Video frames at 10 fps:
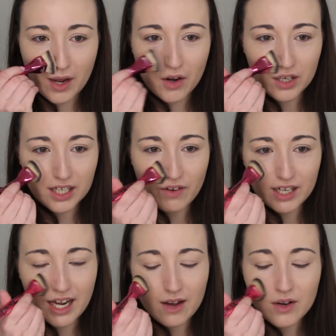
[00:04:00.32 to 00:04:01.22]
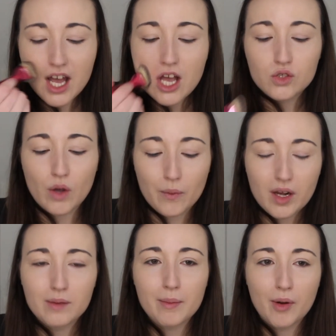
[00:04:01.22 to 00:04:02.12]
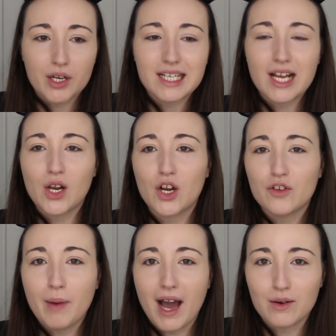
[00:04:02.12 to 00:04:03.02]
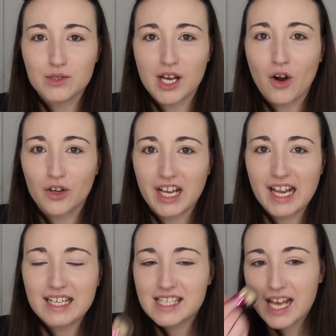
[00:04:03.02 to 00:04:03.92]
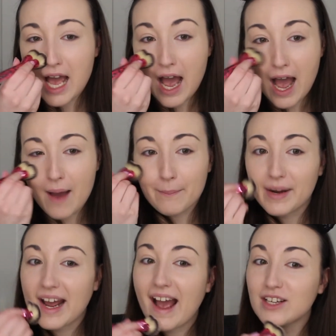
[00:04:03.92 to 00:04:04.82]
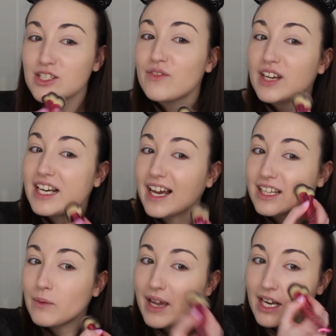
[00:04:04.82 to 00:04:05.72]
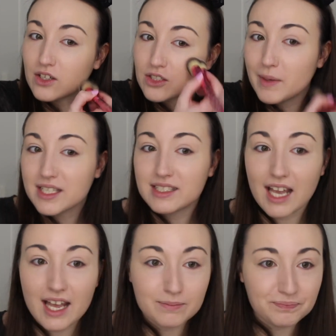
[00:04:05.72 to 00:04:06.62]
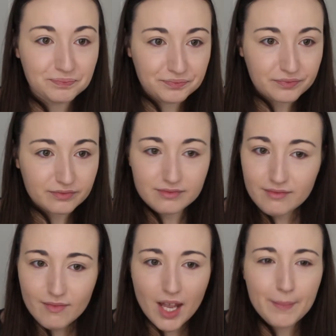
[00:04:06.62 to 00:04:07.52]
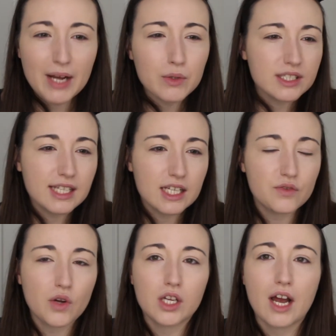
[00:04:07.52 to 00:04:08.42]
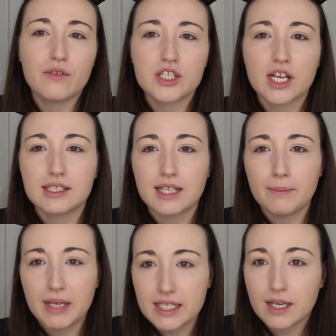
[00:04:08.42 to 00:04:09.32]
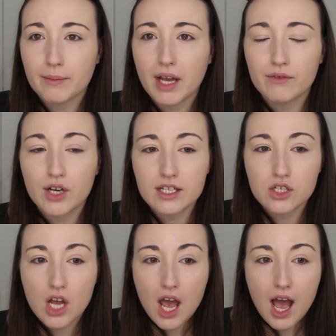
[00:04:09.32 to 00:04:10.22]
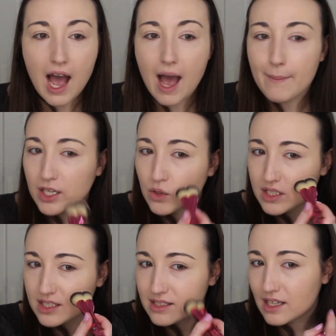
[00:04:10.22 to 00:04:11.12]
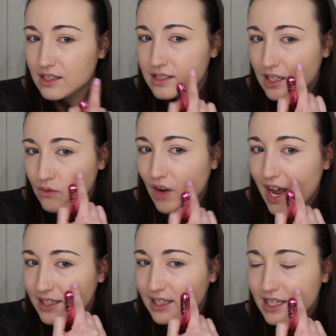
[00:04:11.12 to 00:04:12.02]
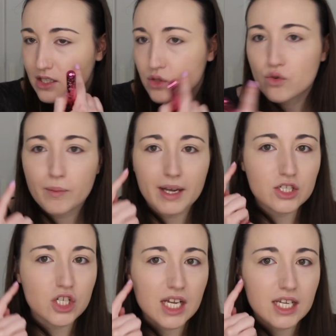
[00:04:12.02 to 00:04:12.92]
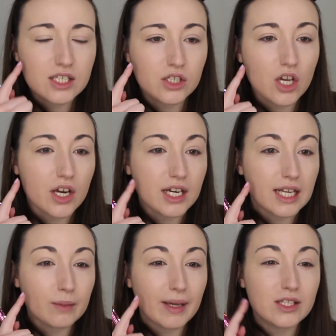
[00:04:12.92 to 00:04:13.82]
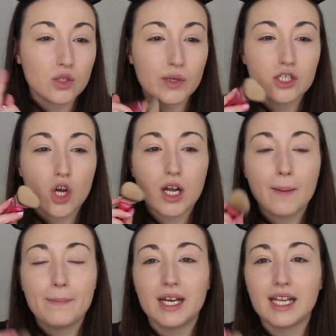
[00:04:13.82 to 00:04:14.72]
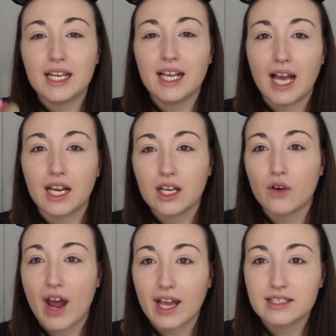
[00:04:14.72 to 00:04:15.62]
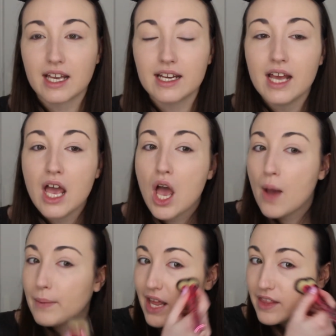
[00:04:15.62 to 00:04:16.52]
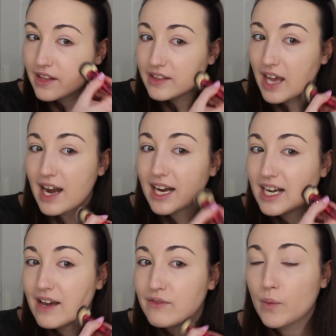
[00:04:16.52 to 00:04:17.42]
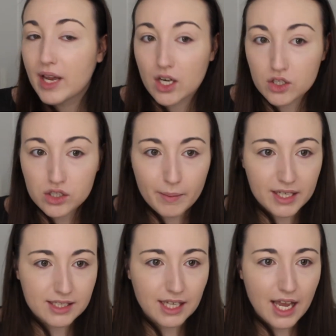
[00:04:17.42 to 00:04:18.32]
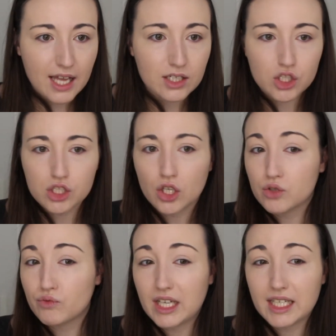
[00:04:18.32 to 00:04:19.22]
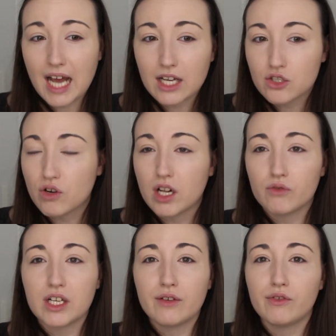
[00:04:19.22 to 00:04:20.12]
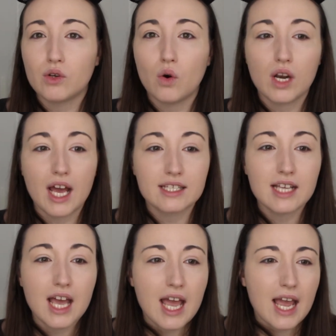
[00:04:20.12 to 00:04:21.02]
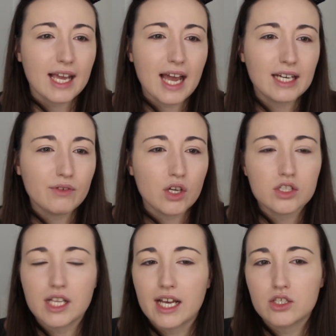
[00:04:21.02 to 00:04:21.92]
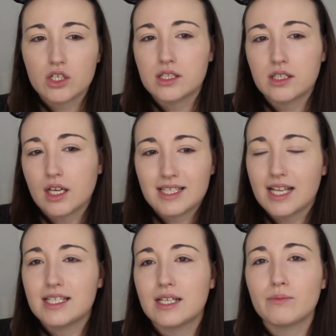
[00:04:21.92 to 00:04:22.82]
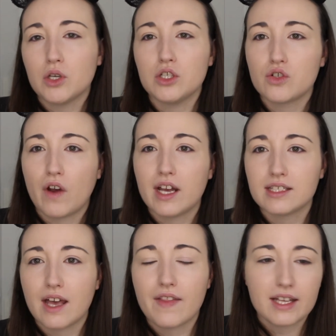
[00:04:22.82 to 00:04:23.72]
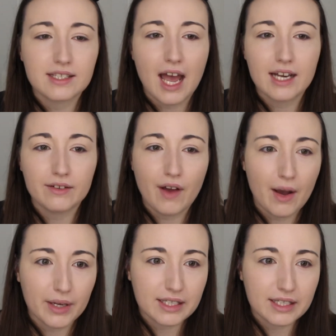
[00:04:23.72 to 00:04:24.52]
oily right now, so I will be putting a lot of powder on it, but I actually really like the way it looks on my skin. I mean, I wouldn't say it's full coverage, I'd say medium coverage, and you can still see redness through my cheeks here a little bit, so it's not completely colour correcting. But other than that, I love the way it looks on my skin. Just looks really natural, really flawless. It kind of looks like just a tinted moisturiser. That's kind of how